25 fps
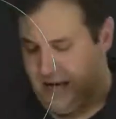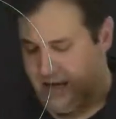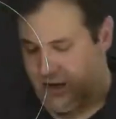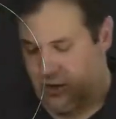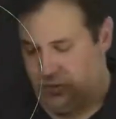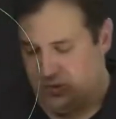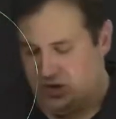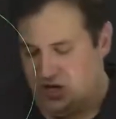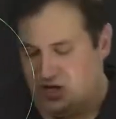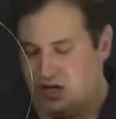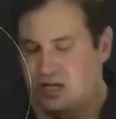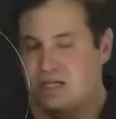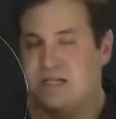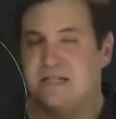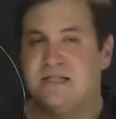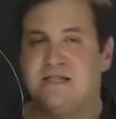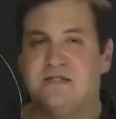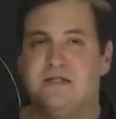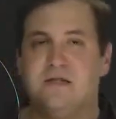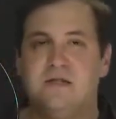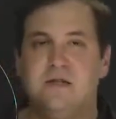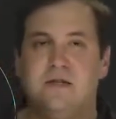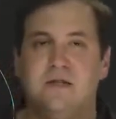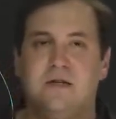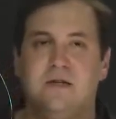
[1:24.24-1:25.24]
And we're
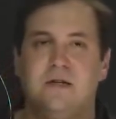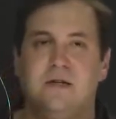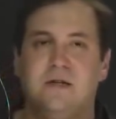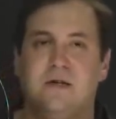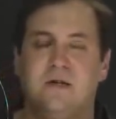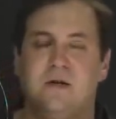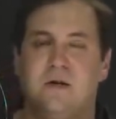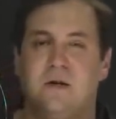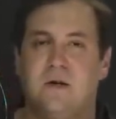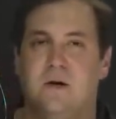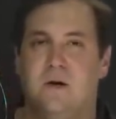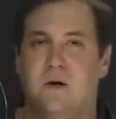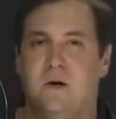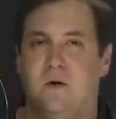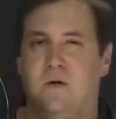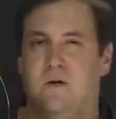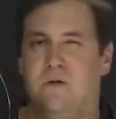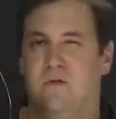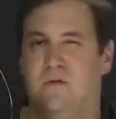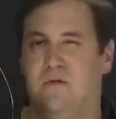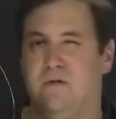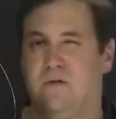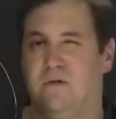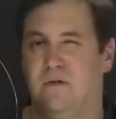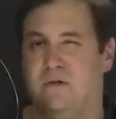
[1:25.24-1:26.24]
concerned
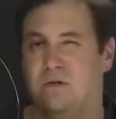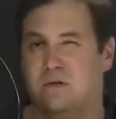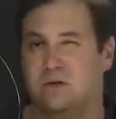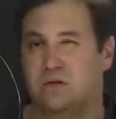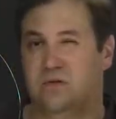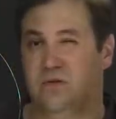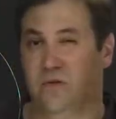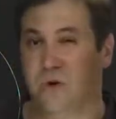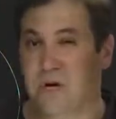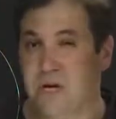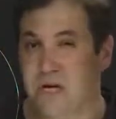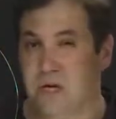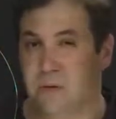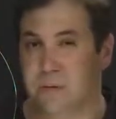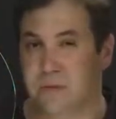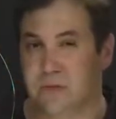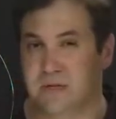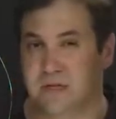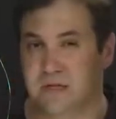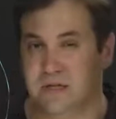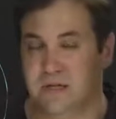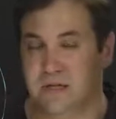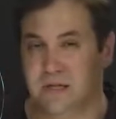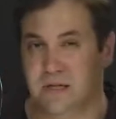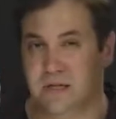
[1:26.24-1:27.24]
with the
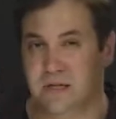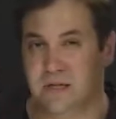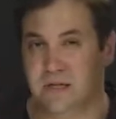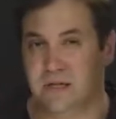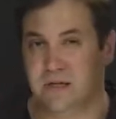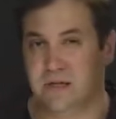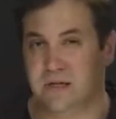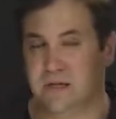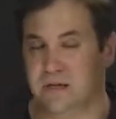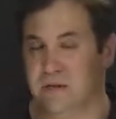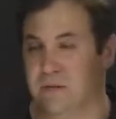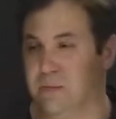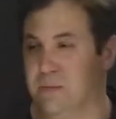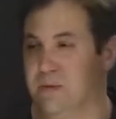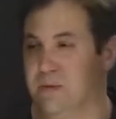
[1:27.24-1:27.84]
frequency